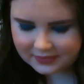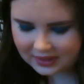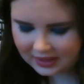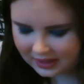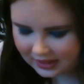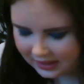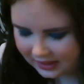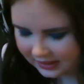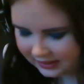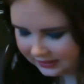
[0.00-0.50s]

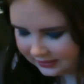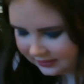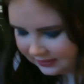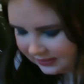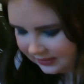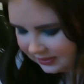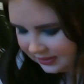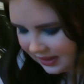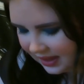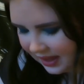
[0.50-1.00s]

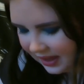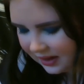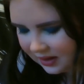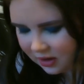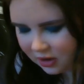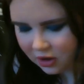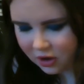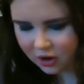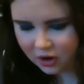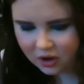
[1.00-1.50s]
And that
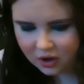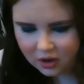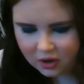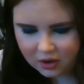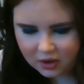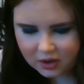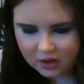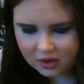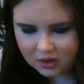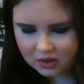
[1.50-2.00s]

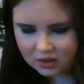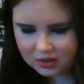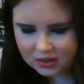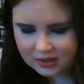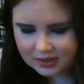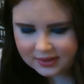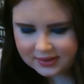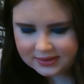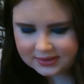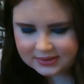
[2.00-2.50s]
card
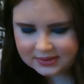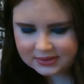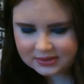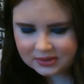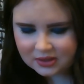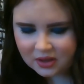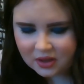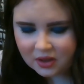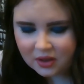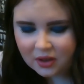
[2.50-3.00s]

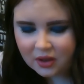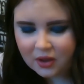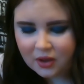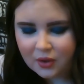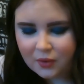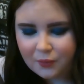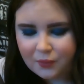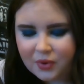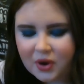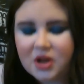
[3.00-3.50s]
is
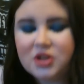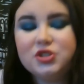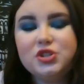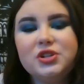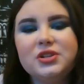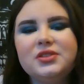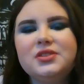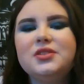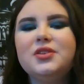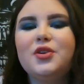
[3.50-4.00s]

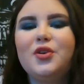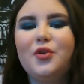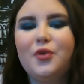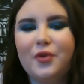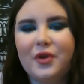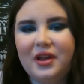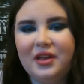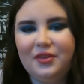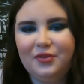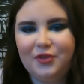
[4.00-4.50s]
Project
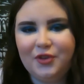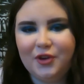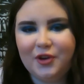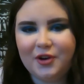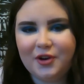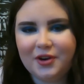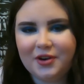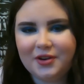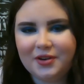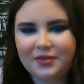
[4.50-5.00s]

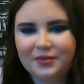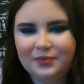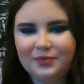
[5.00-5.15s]
Graveyard.